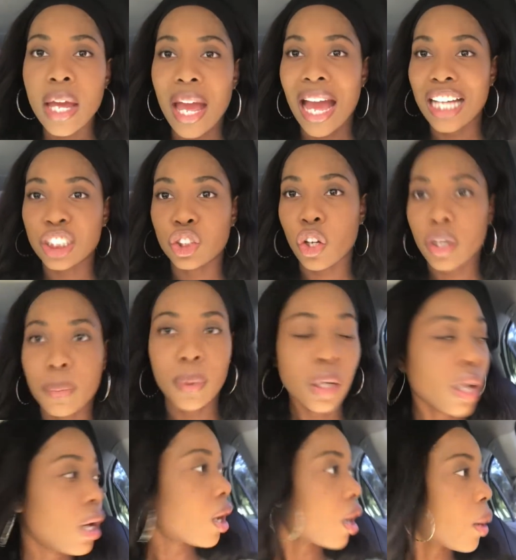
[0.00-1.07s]
at at
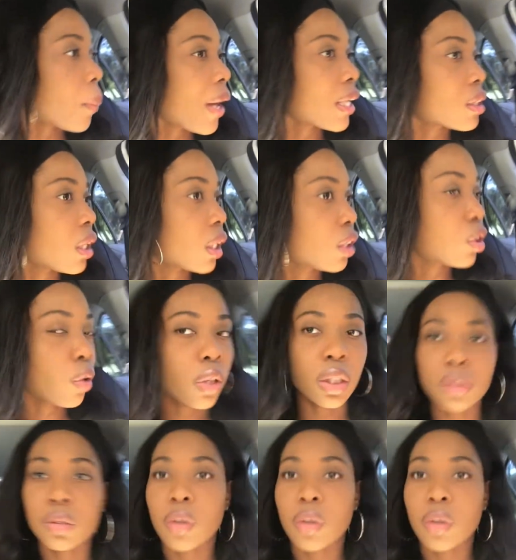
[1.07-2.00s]
Dunkin' Donuts.